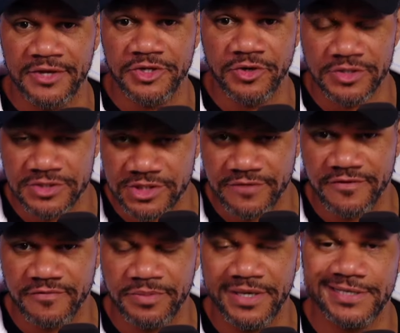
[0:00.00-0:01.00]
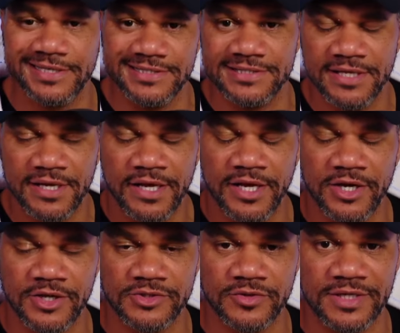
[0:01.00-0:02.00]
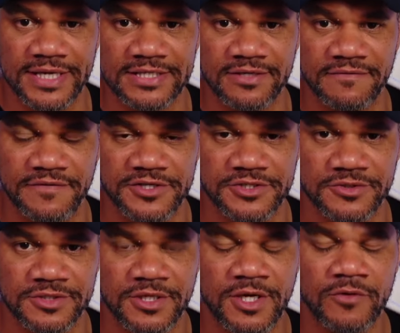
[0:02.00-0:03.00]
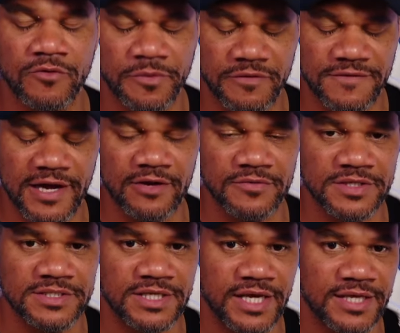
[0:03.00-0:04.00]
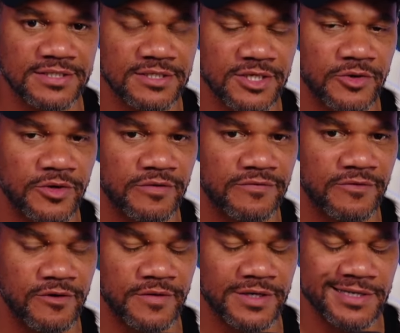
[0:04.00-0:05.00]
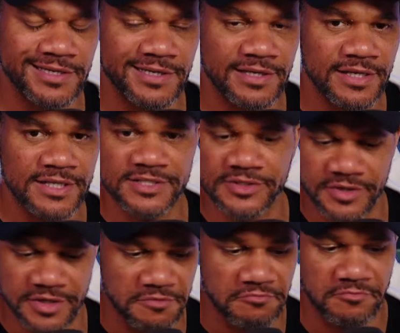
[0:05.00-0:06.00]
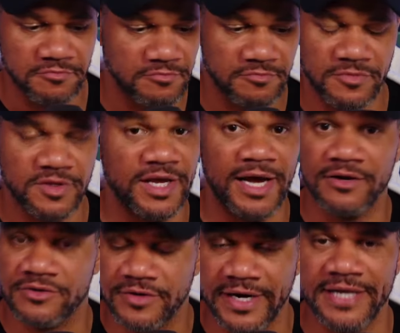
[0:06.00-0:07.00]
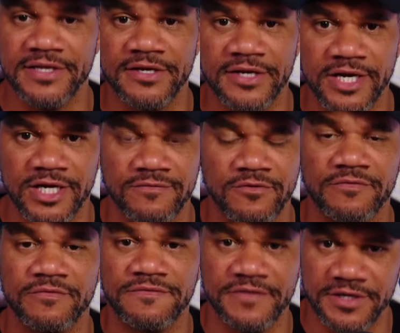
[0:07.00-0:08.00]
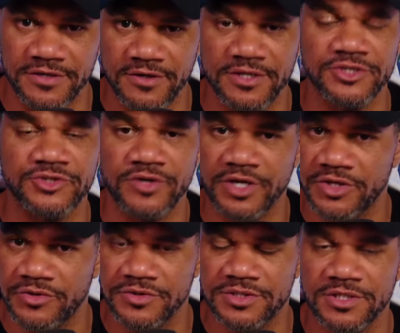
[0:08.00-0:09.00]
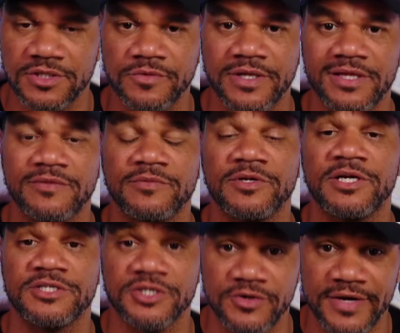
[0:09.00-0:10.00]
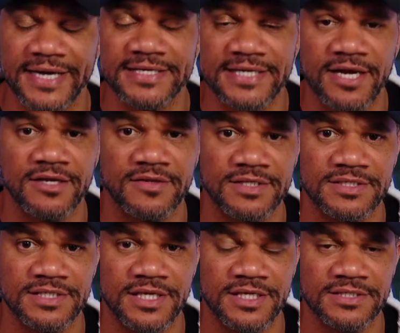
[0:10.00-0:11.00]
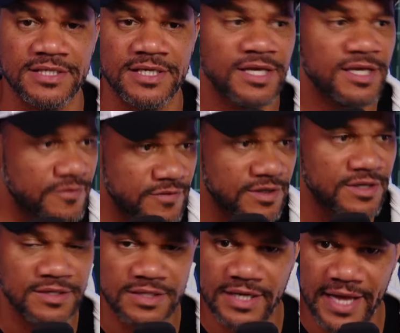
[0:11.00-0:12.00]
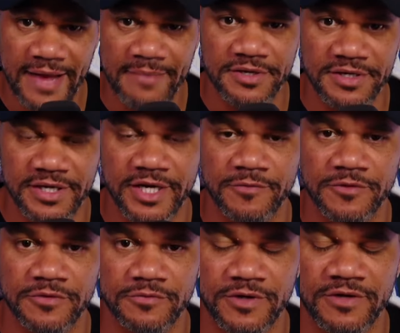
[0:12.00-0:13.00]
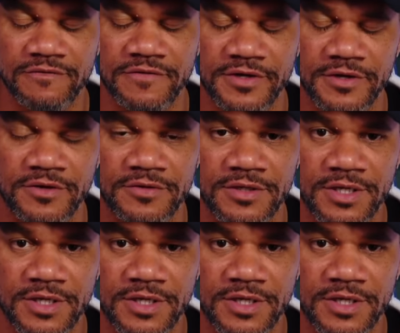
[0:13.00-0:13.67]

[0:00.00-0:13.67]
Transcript: know, conservative pundits and also elected officials will be following this case going forward, considering the outcry and the narrative over fentanyl and drug use and the way that we're looking to crack down on these things. Well, it happened here with one of their own.